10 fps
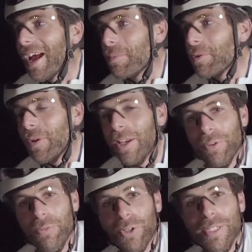I've been quite
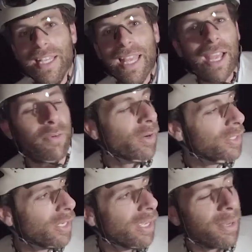looking forward to getting out of
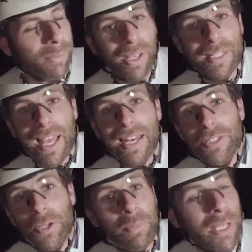Russia. It's had
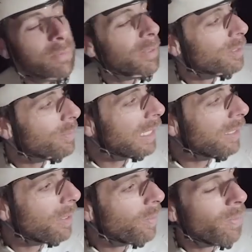its good bits, but it's
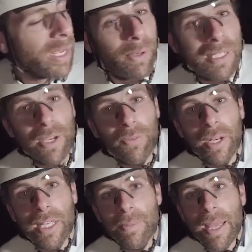been way, way tougher
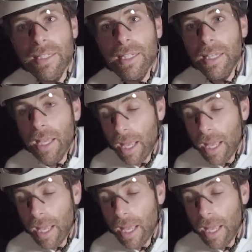than I expected.